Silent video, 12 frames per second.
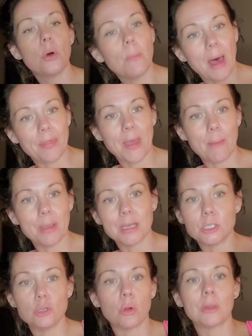about that
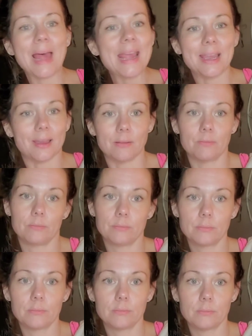because you don't like it.
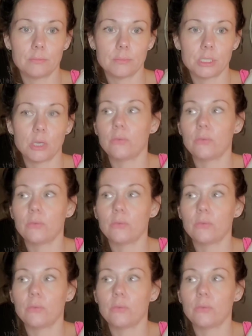So